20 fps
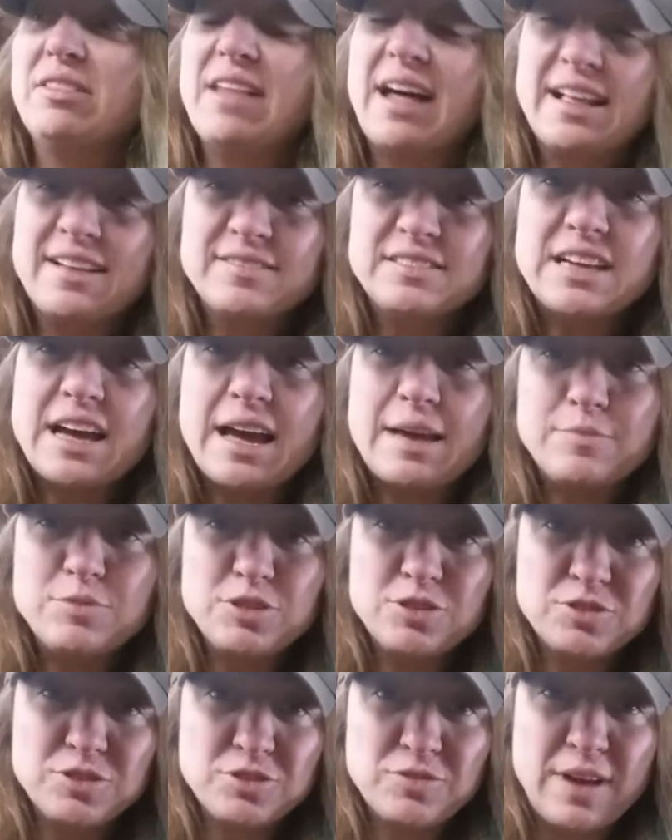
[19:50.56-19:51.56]
lot of times
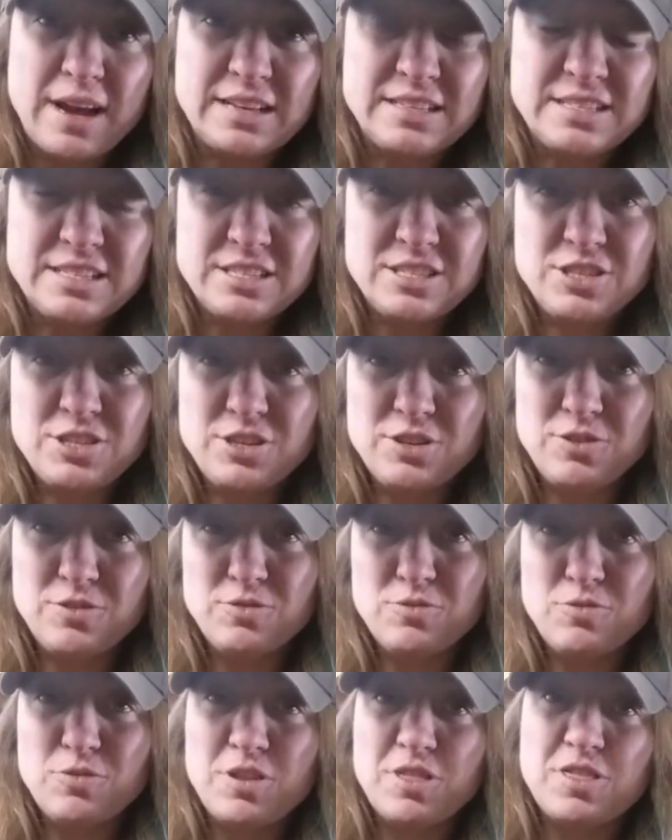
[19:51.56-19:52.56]
you're directed
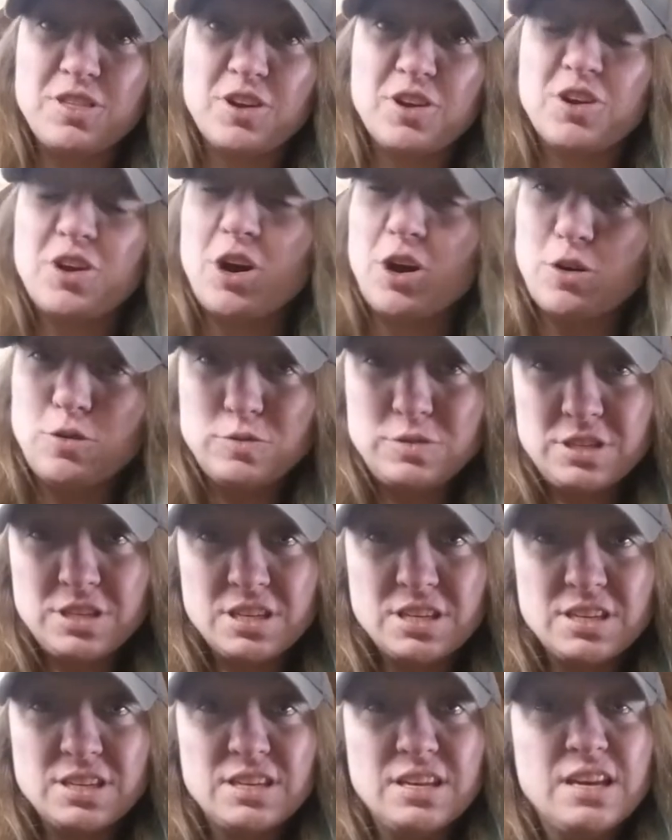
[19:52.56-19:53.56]
to the
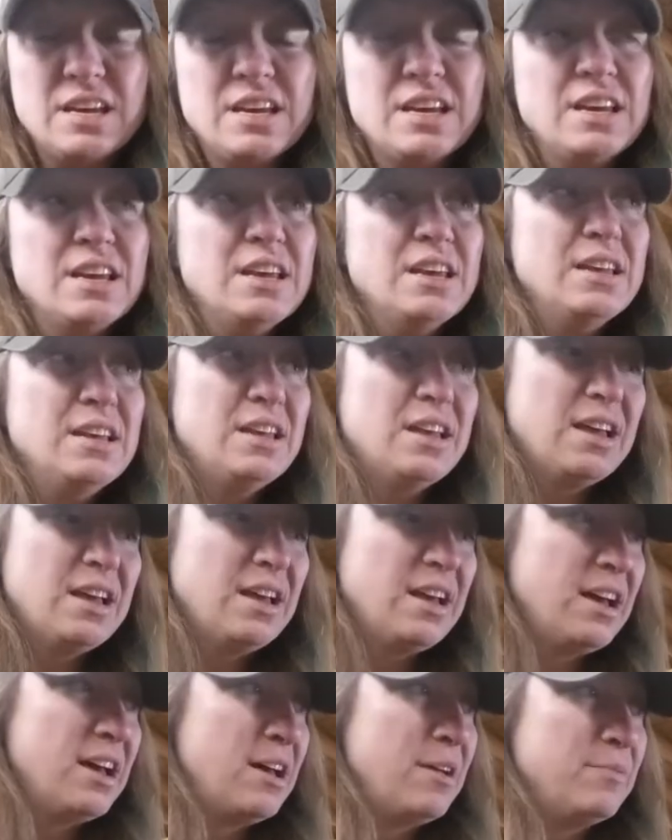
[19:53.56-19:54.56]
goat
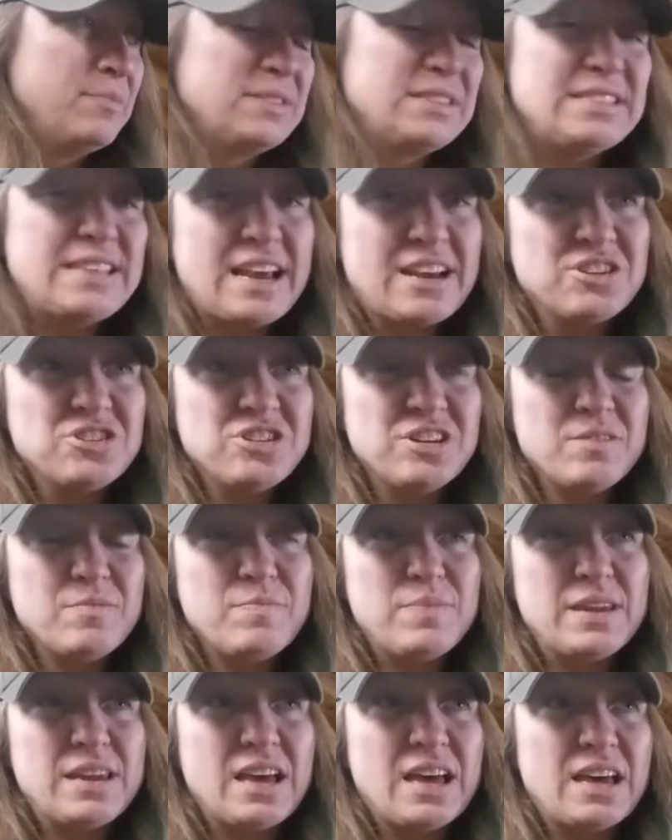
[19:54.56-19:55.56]
um, section
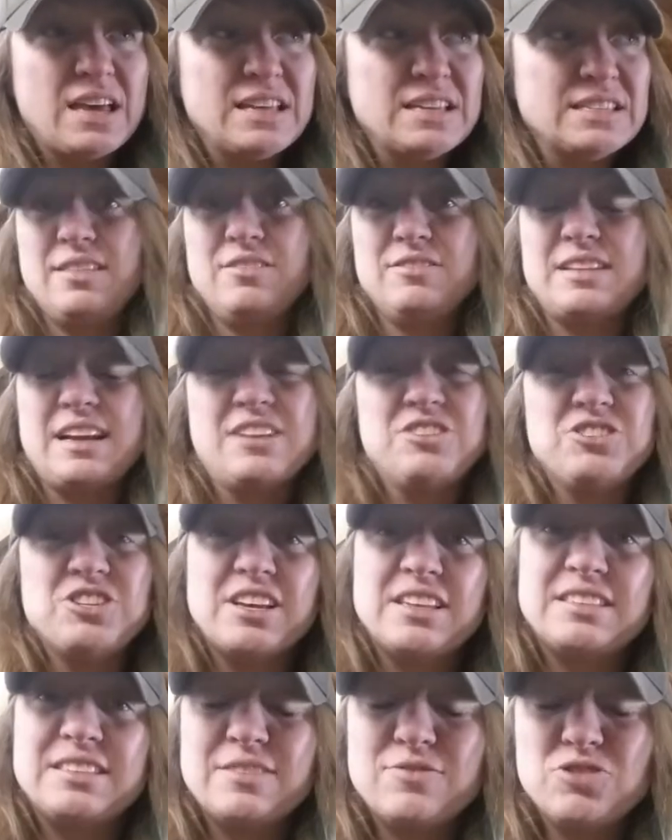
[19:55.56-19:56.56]
because their
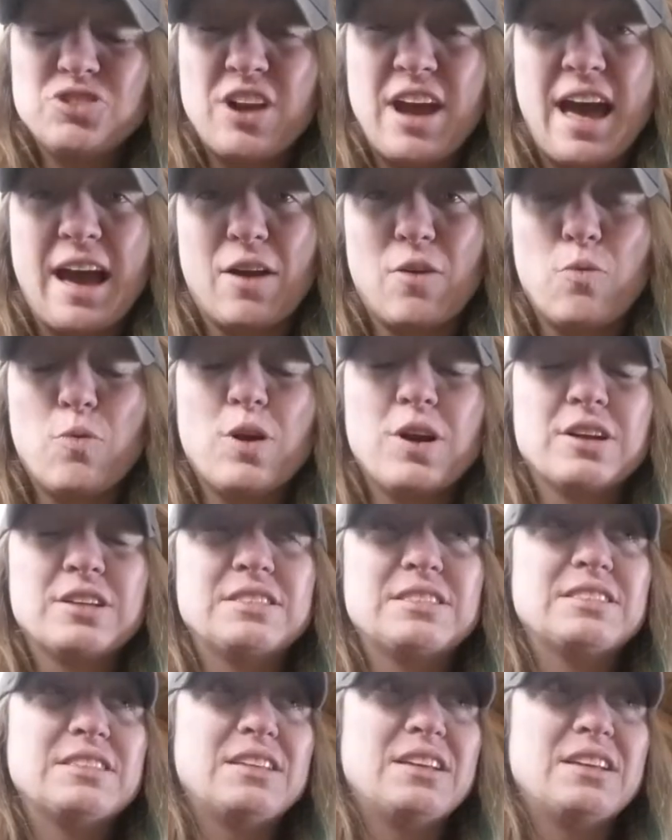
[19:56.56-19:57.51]
digestive tract works